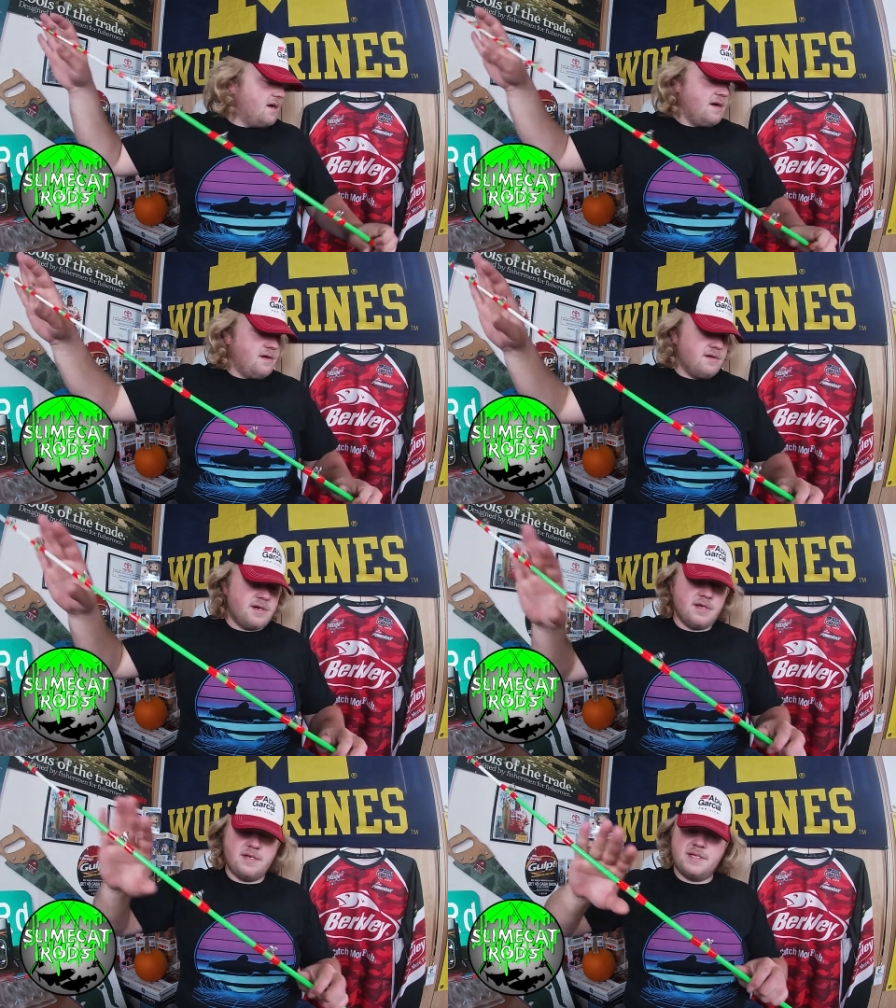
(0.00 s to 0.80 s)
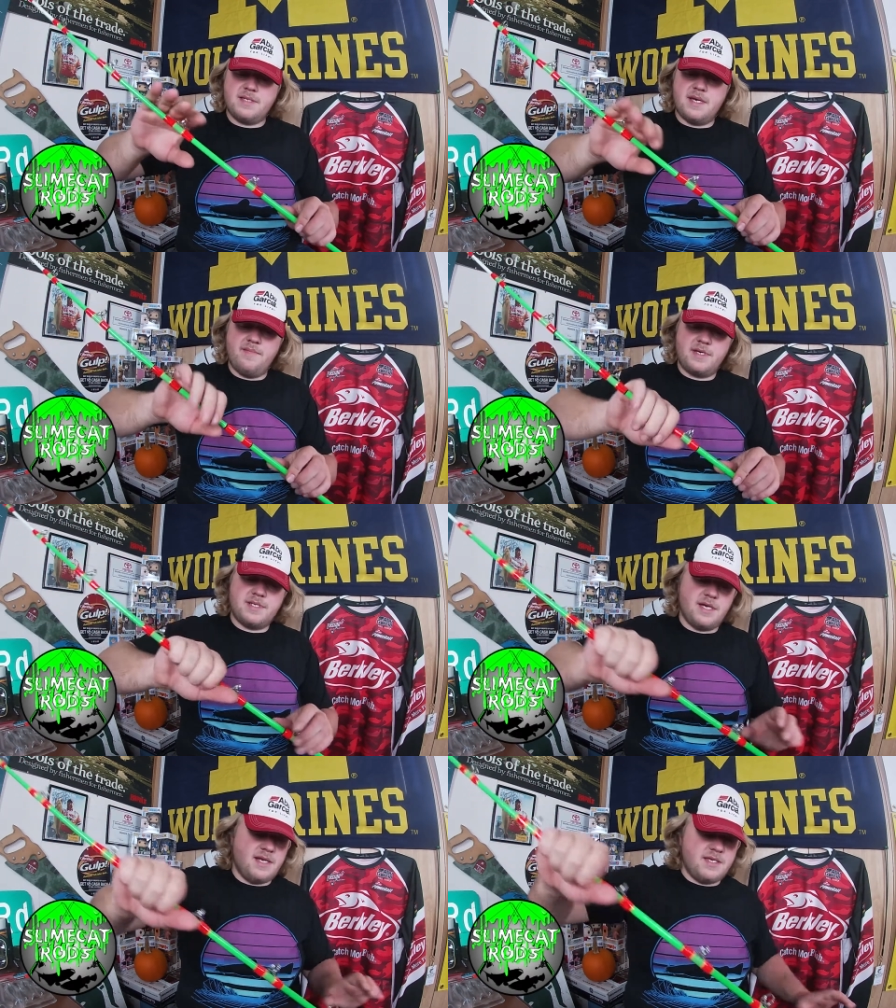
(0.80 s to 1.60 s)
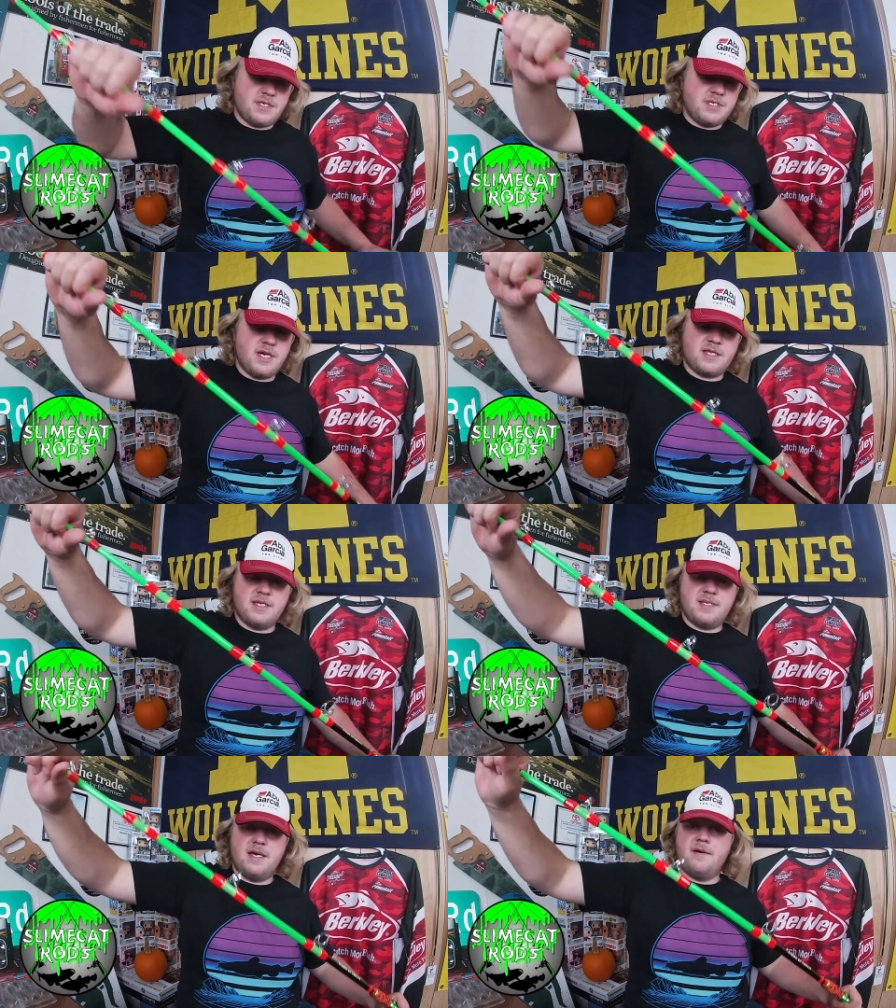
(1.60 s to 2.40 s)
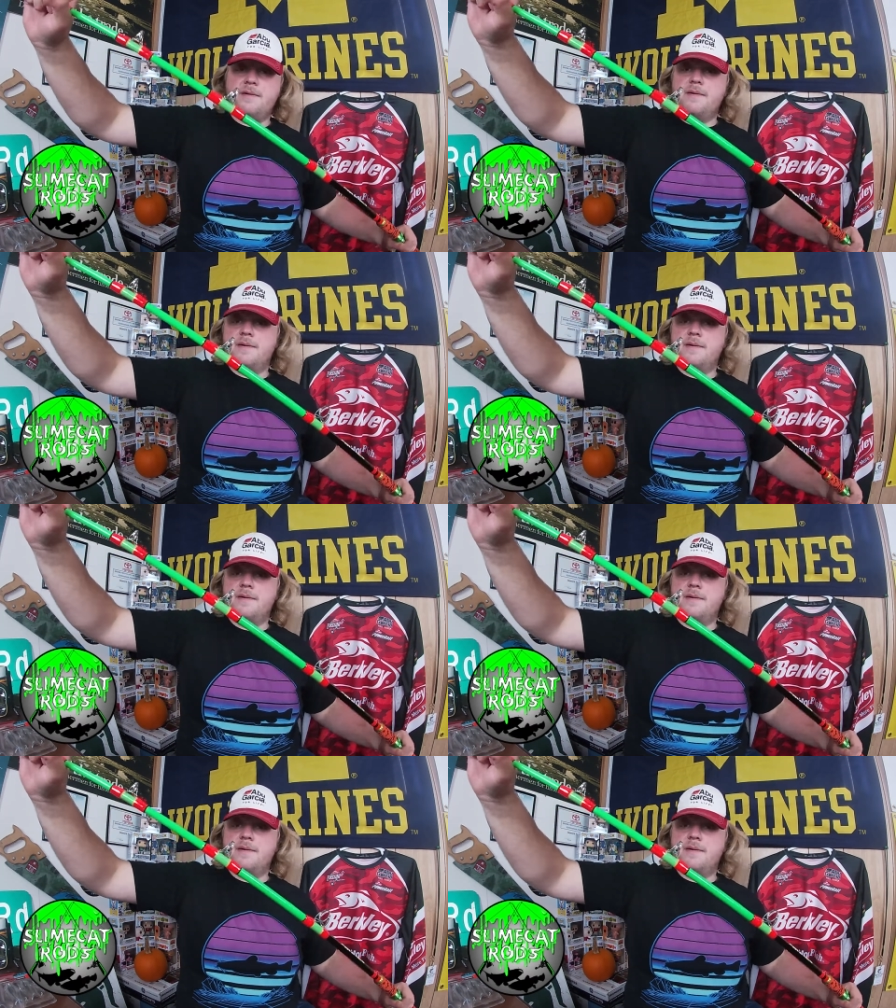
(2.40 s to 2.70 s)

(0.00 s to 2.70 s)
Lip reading: Oh goodness, I'm excited to check this out.